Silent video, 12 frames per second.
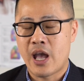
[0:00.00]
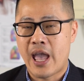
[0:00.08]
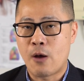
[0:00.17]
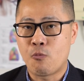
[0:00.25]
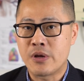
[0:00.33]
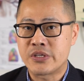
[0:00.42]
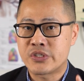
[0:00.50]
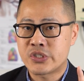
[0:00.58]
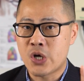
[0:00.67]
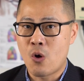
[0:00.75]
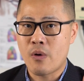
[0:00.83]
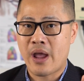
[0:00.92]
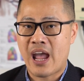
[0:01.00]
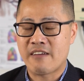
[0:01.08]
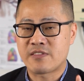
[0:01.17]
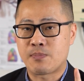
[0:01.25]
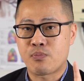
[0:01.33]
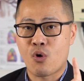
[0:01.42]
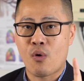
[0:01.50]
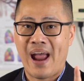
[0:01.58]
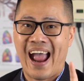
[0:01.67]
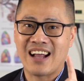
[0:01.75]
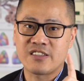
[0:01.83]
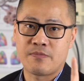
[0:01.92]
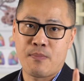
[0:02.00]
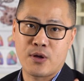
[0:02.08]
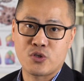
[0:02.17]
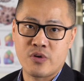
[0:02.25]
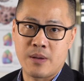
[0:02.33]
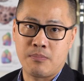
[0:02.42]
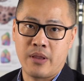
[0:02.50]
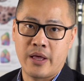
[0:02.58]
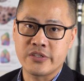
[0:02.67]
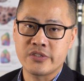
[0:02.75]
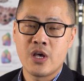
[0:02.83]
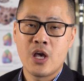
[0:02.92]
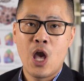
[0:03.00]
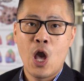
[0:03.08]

and we don't have the proactive measure in place.